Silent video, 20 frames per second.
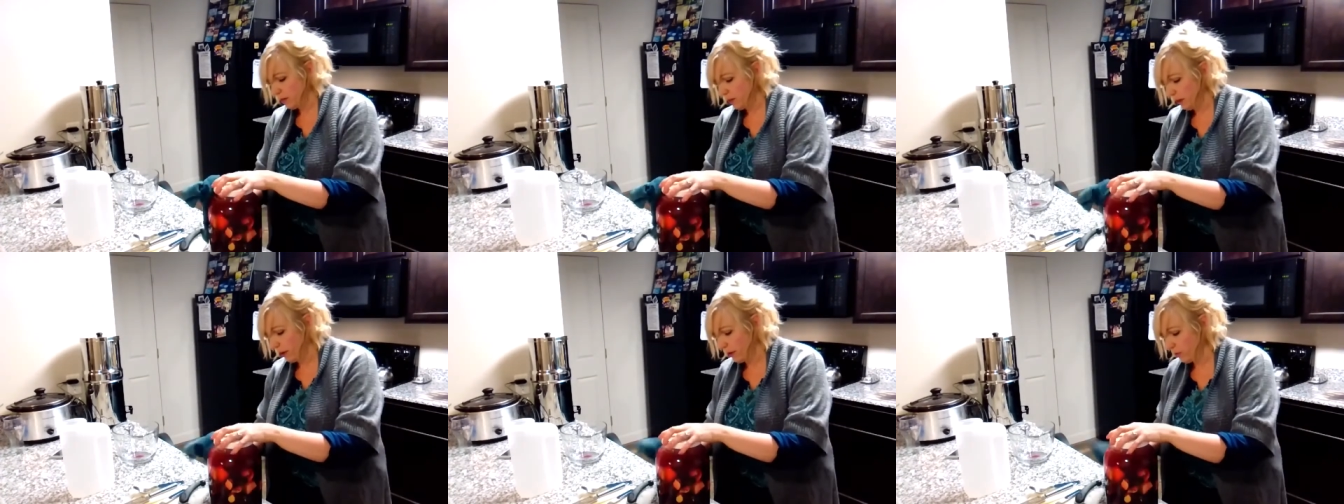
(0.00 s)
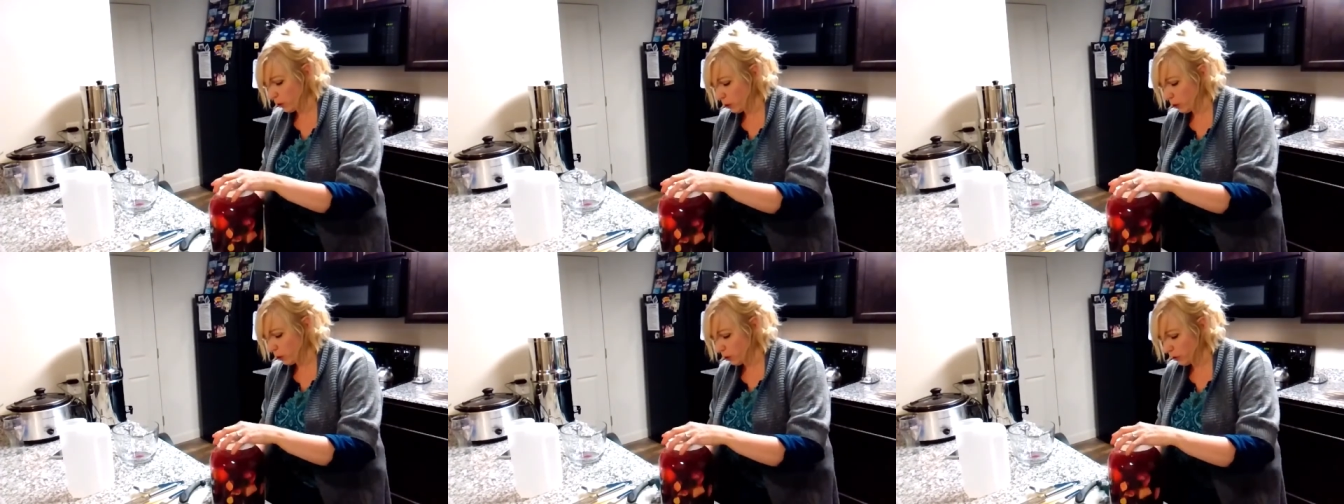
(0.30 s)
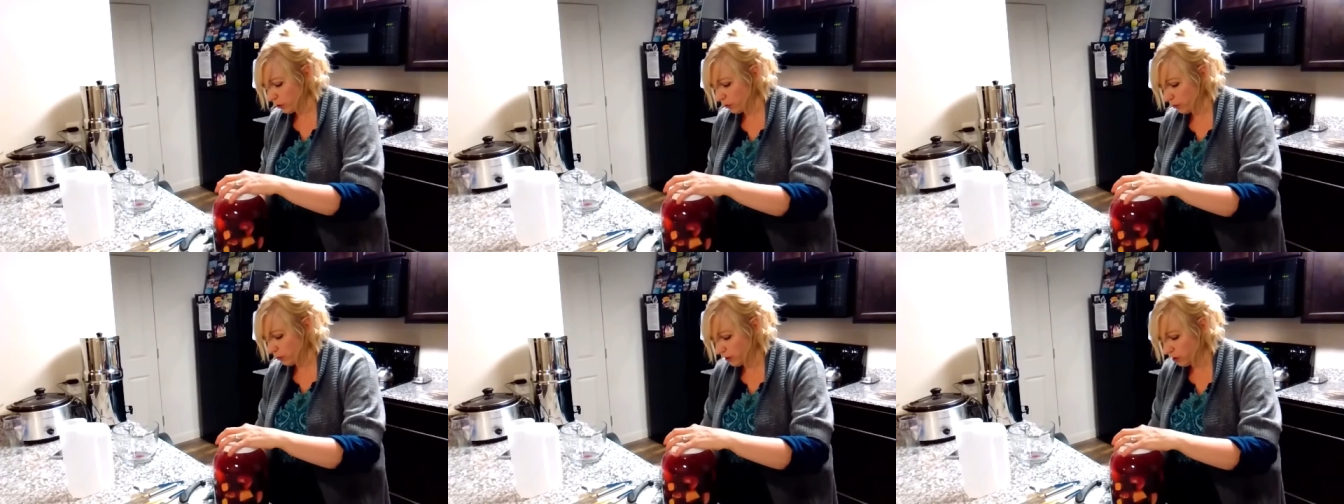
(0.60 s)
I've
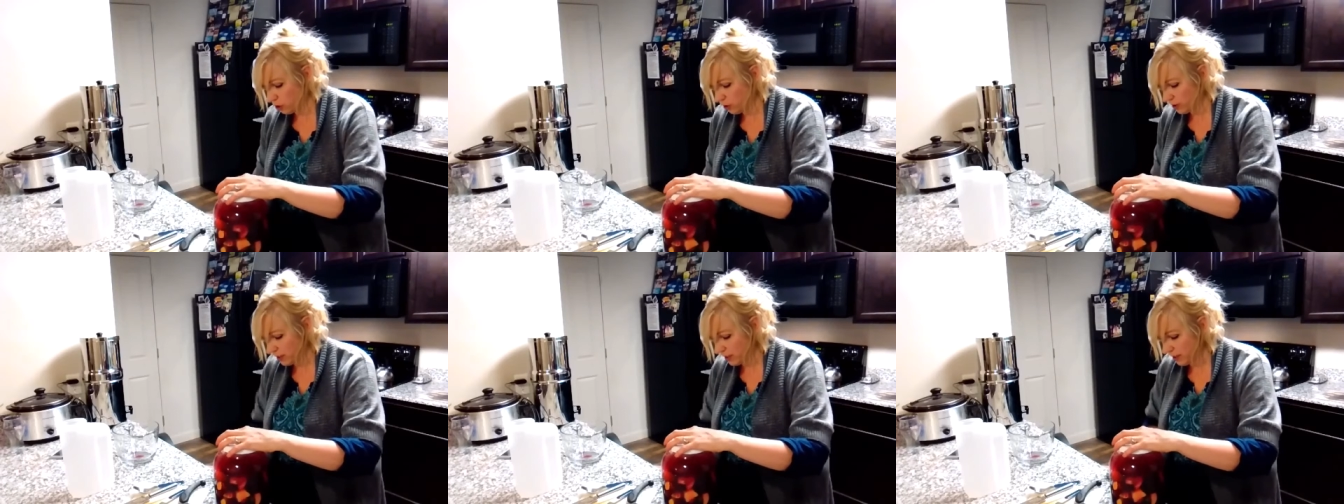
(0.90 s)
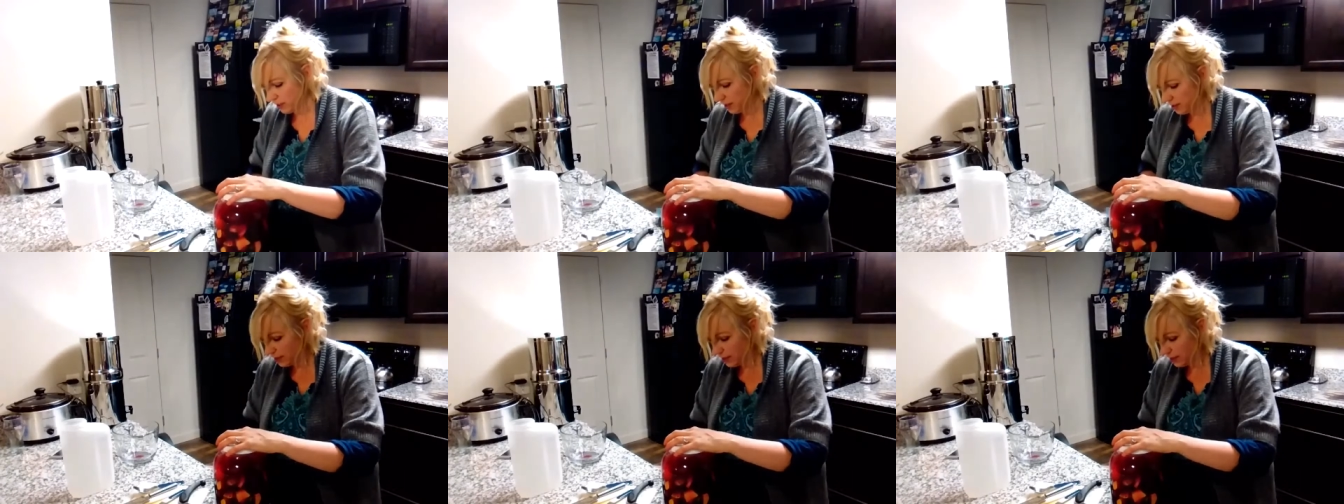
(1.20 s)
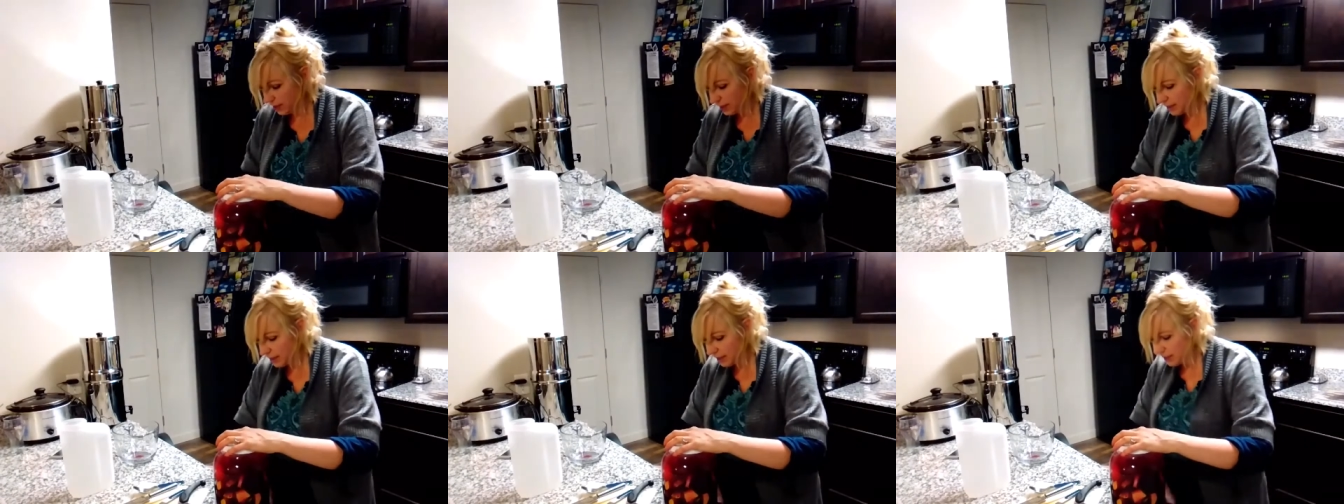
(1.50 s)
heard with just a
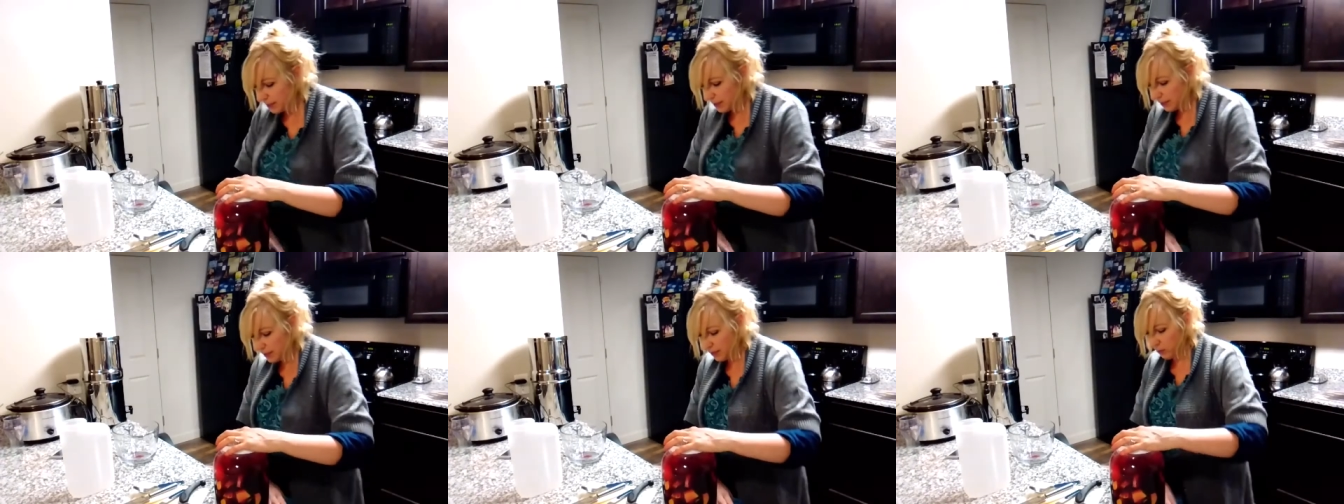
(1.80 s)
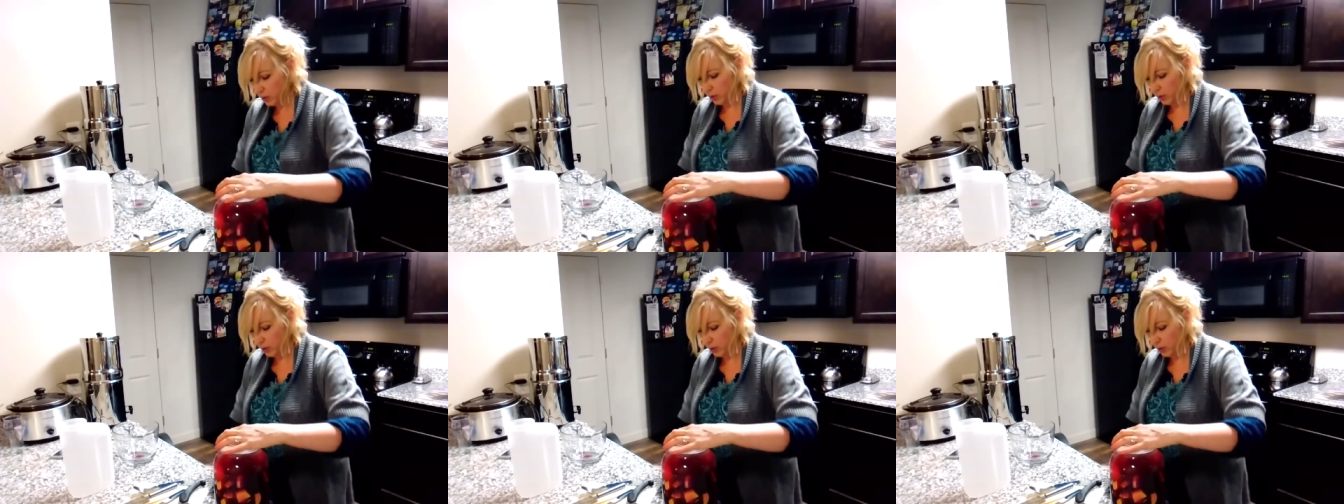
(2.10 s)
teeny